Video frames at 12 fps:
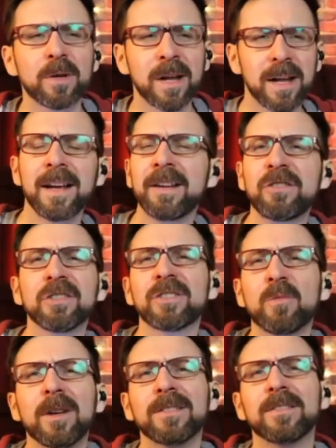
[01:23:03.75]
He just
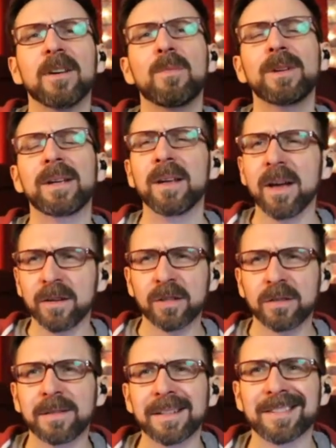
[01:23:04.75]
wants somebody to
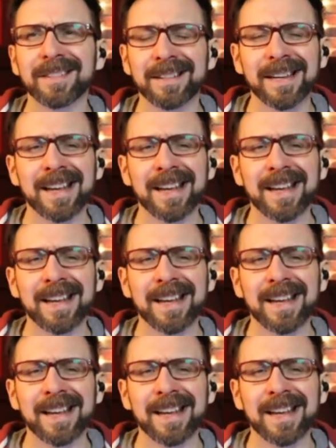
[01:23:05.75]
listen